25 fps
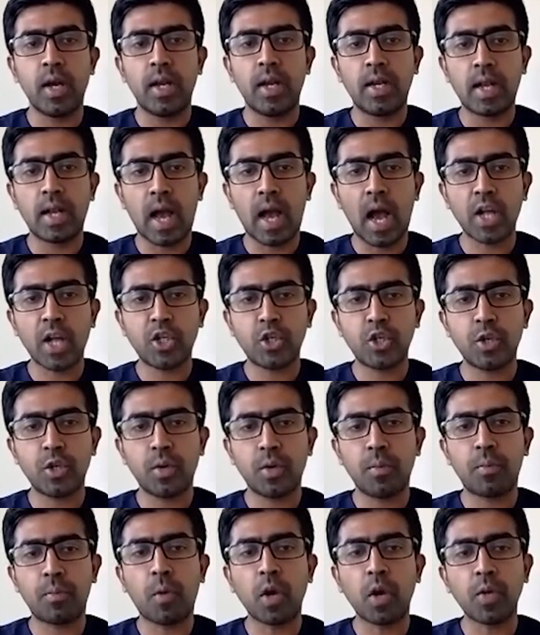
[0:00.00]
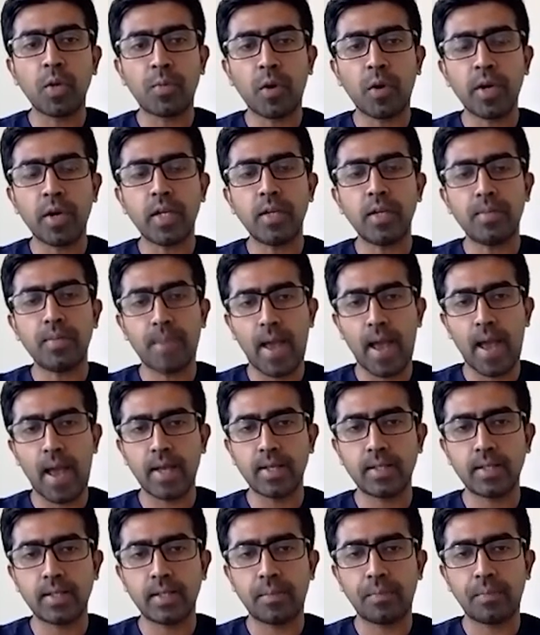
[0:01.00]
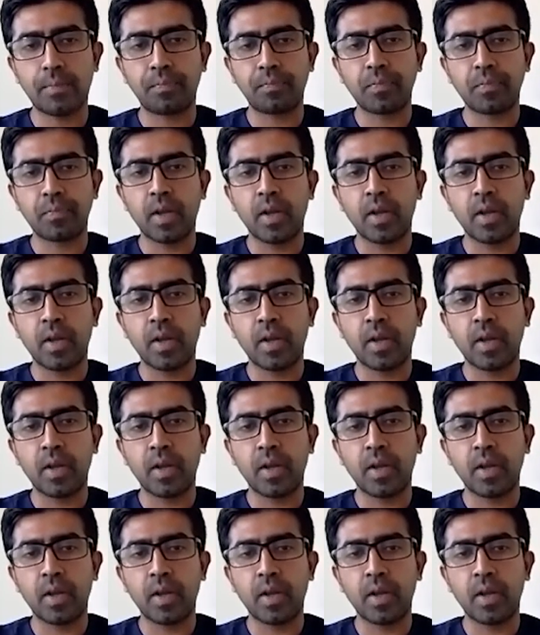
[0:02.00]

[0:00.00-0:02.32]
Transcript: large polypoidal mass